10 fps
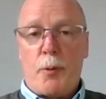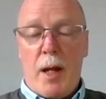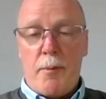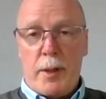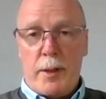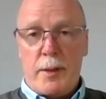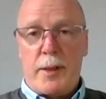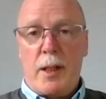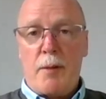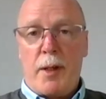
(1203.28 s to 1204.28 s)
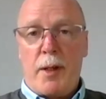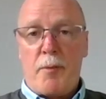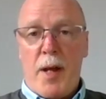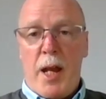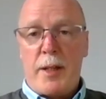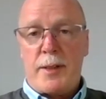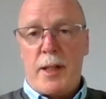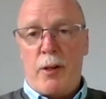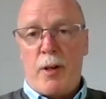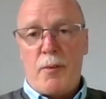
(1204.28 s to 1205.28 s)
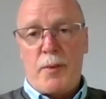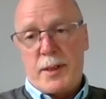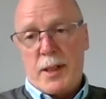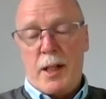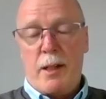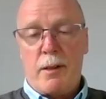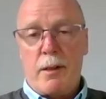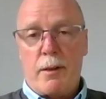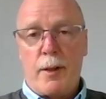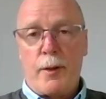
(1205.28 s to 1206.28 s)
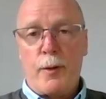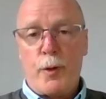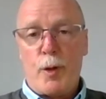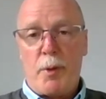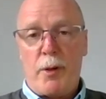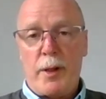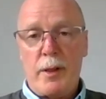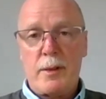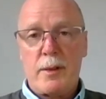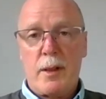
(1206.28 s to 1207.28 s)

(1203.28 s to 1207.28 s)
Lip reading: have a significant advantage there over, say, the North Americans.